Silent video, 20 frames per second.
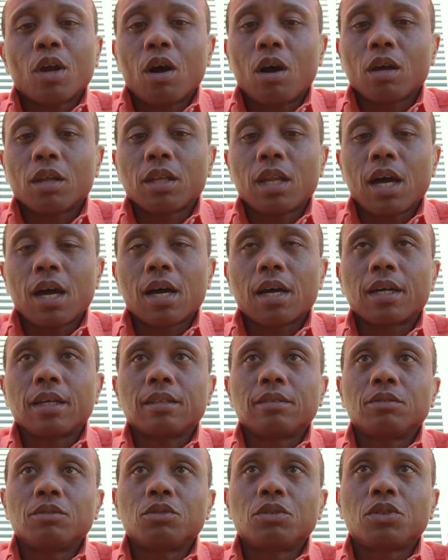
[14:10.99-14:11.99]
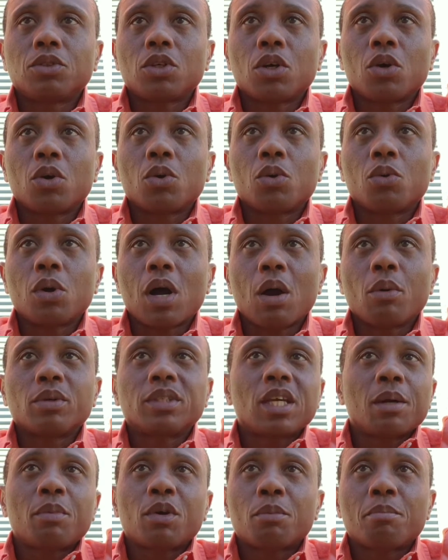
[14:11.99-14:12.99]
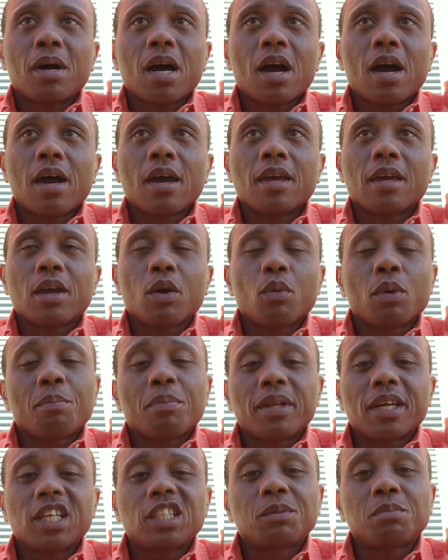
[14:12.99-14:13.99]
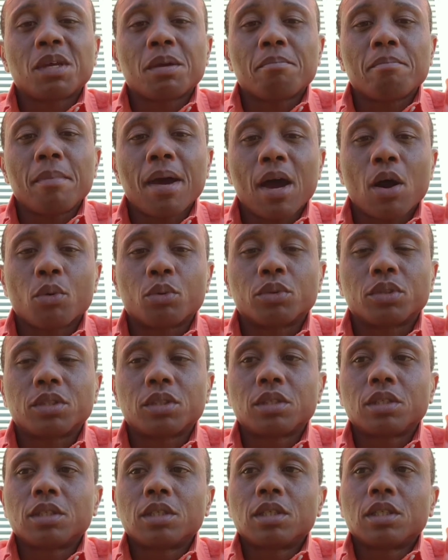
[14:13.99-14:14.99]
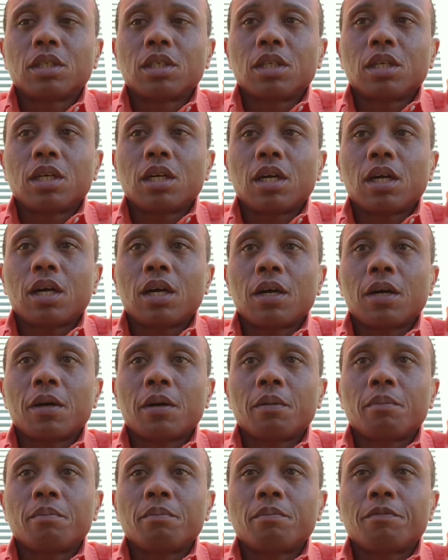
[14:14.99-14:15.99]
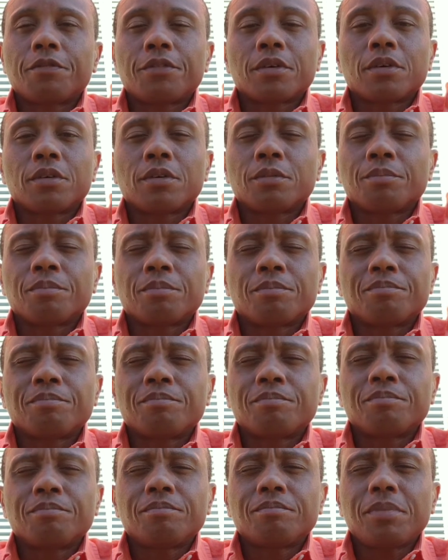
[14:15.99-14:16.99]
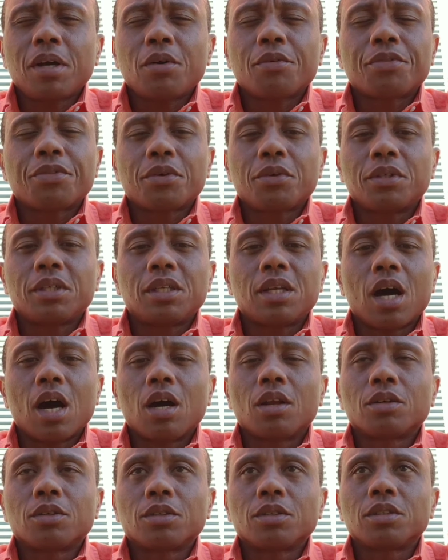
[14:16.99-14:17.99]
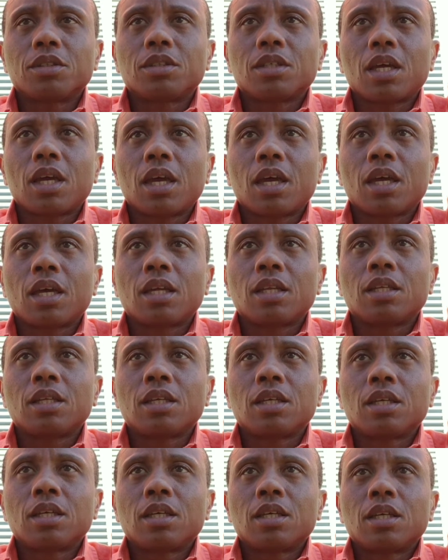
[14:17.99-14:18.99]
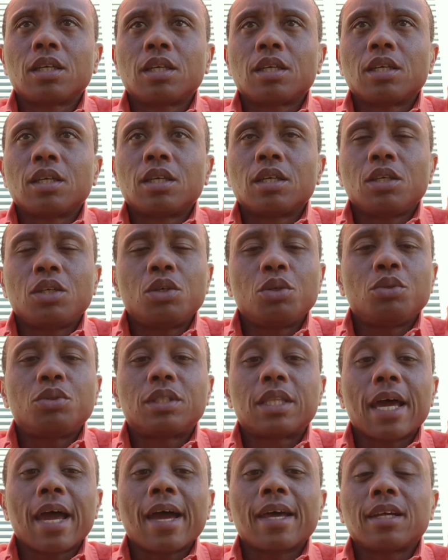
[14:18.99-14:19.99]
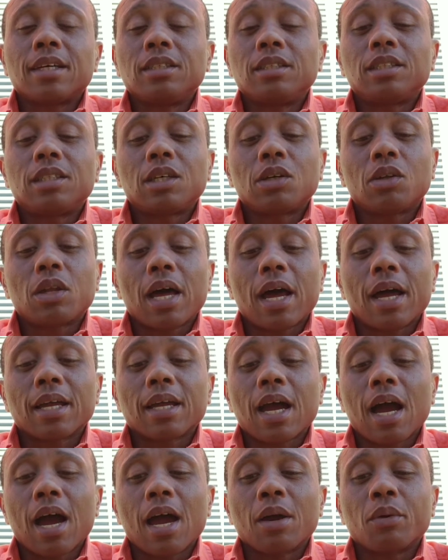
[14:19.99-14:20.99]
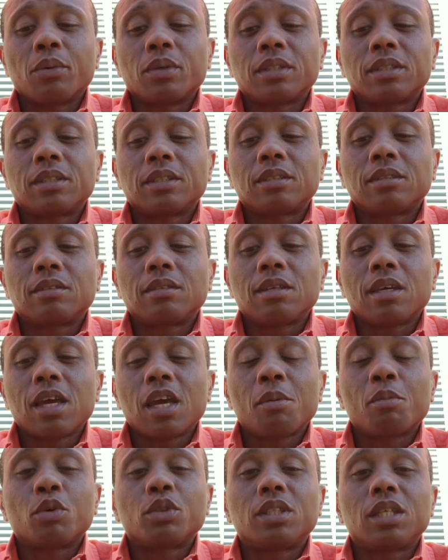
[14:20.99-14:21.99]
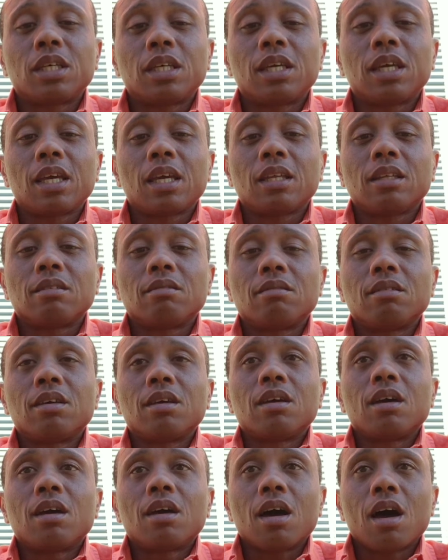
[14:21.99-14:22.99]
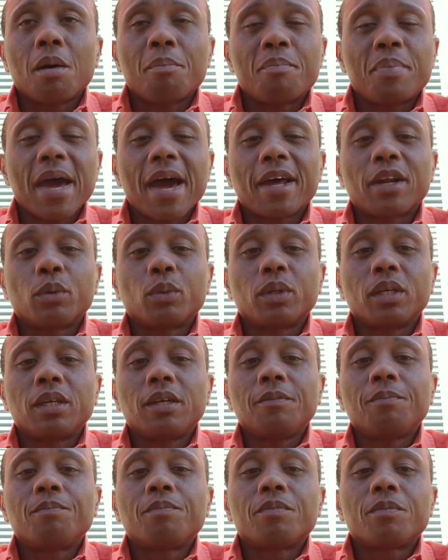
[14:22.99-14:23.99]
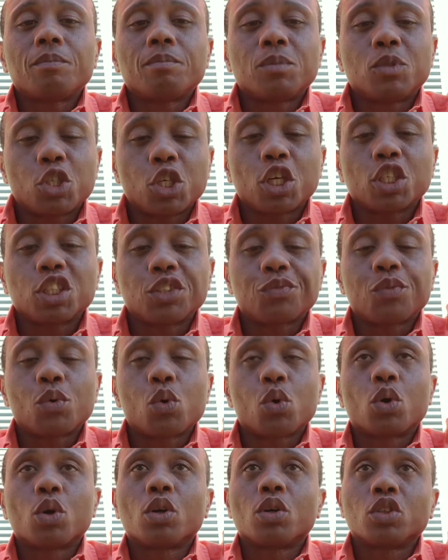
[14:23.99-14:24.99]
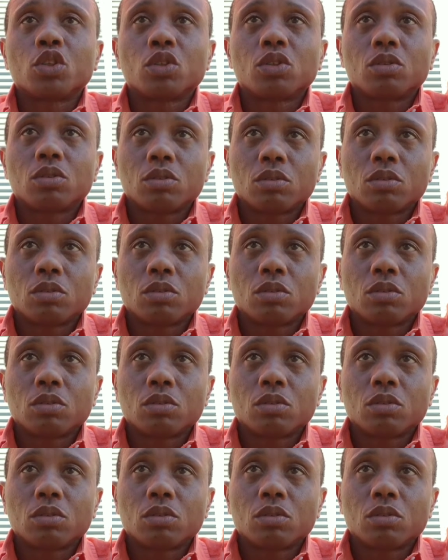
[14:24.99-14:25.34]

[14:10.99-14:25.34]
online. So I was able to buy a replacement mount for about $30 and use that until I was able to get a battery just for